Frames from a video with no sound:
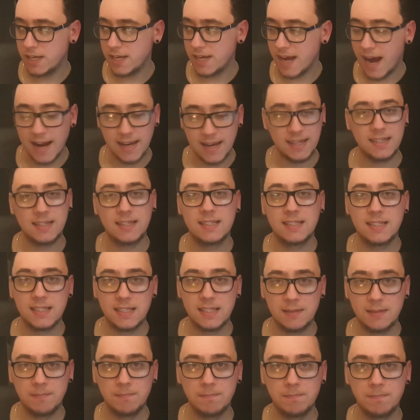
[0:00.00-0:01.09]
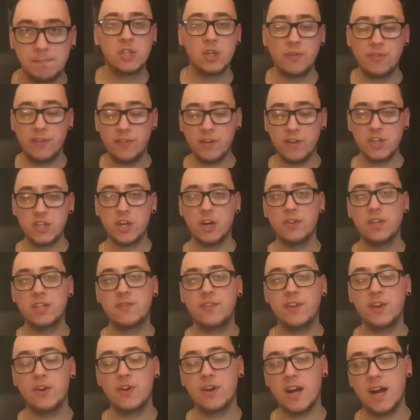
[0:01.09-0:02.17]
Yikes. So if you've enjoyed
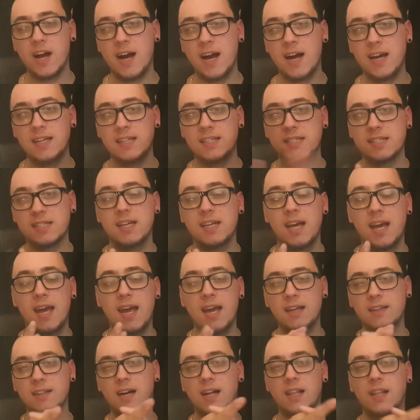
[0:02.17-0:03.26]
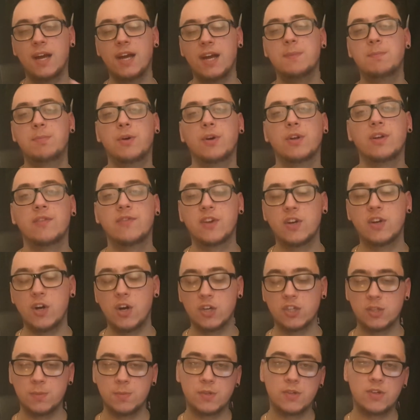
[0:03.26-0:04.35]
this video, guys, hit that like button, of
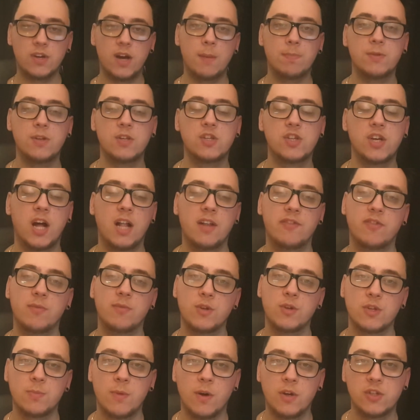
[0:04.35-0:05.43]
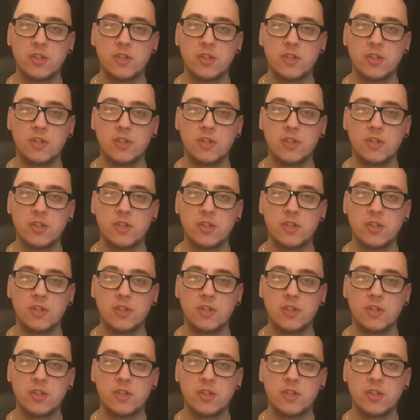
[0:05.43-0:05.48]
course, subscribe to this channel for much